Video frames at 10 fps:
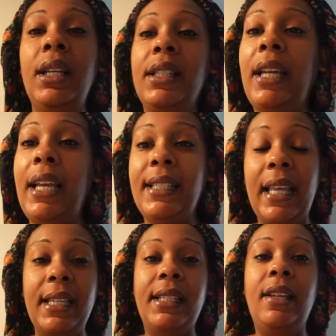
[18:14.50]
Today's
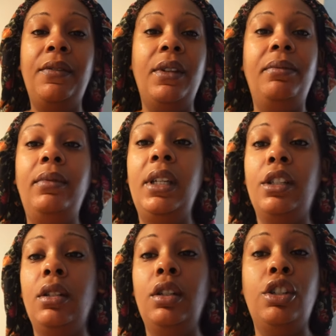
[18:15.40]
Thanksgiving, it's
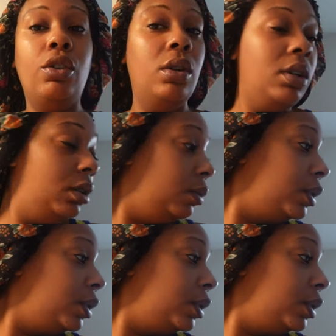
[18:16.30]
a little struggle.